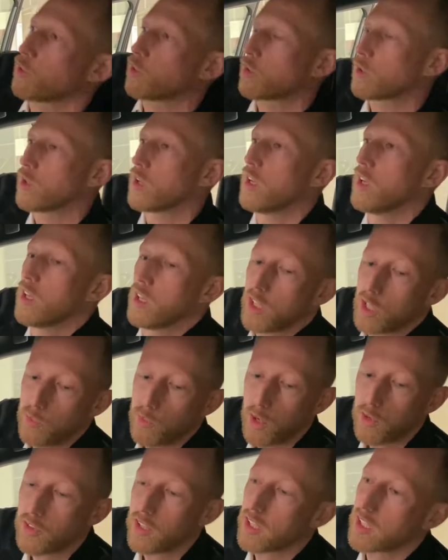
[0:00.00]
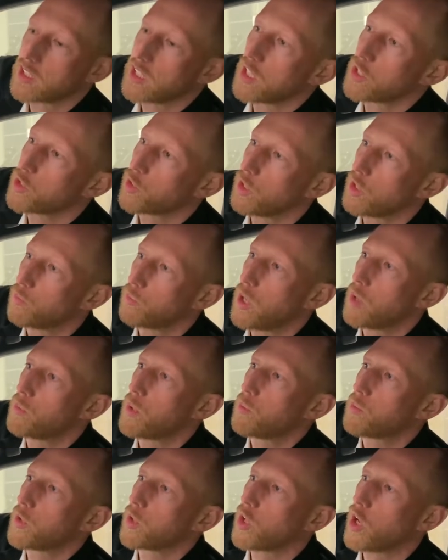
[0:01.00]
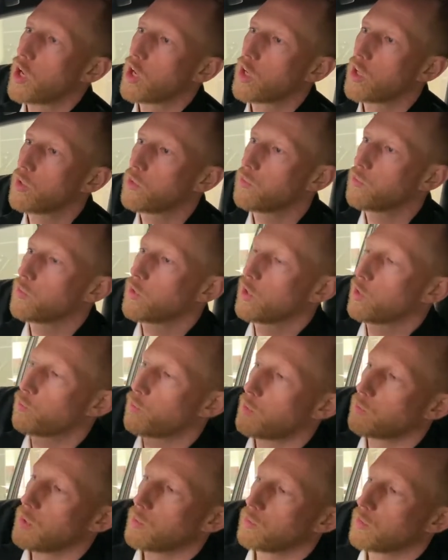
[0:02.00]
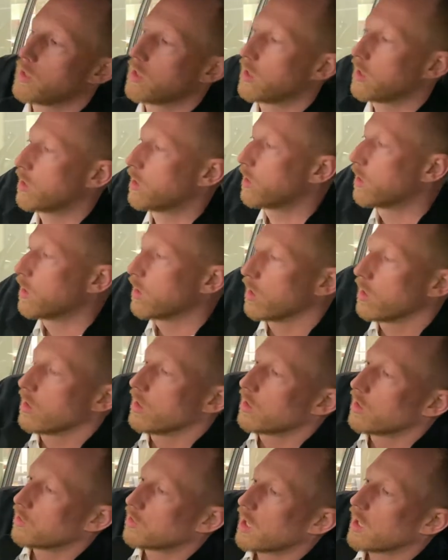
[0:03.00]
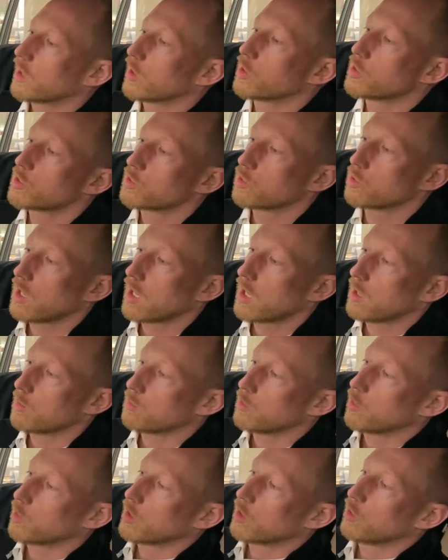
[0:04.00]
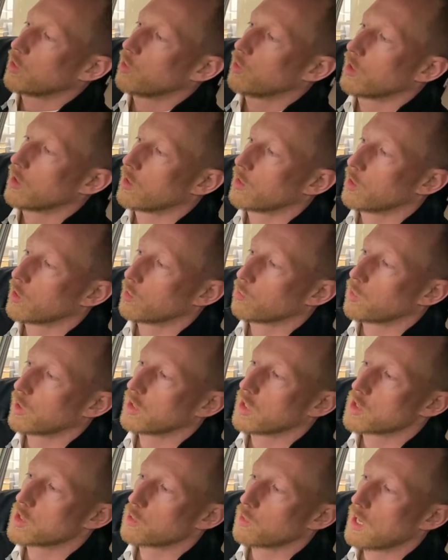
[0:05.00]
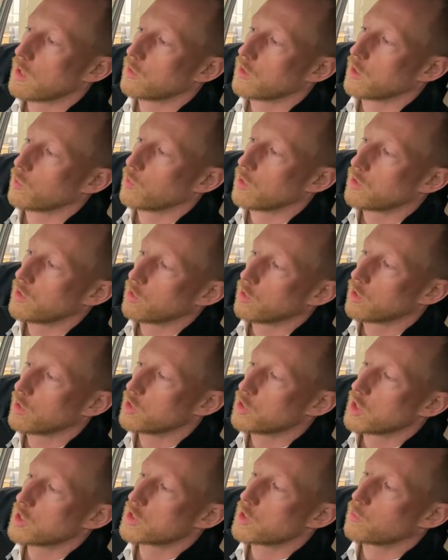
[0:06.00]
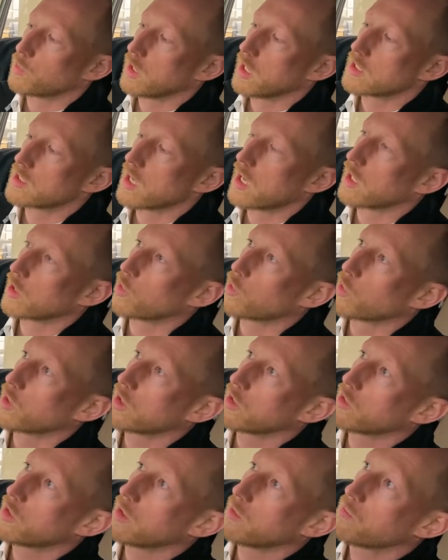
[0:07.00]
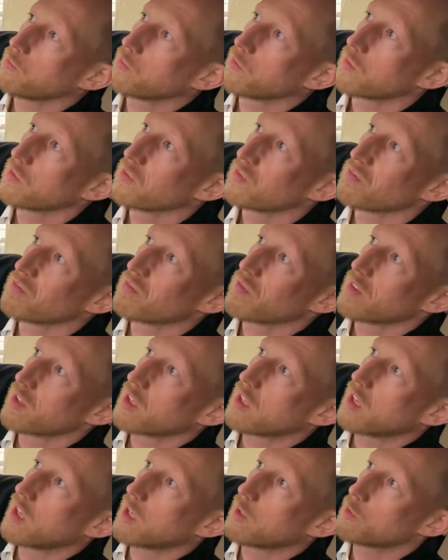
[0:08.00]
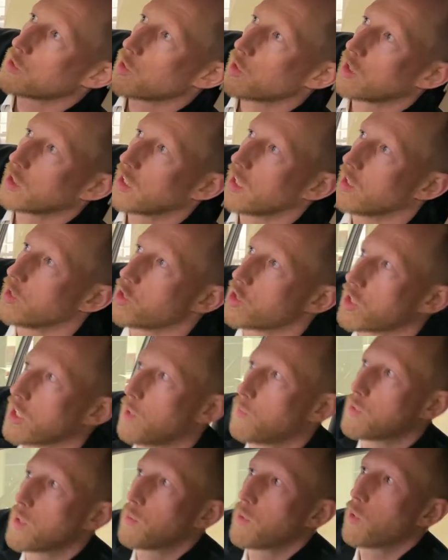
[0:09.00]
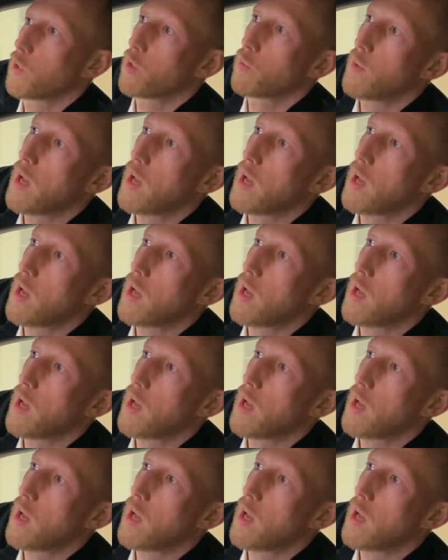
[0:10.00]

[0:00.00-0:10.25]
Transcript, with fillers: were, you bought the accessory to pump up the car or bump up the, the tires, um, you can do it, you can bring this around there with you and adjust the PSI accordingly. Uh, so again, just clipped up there with a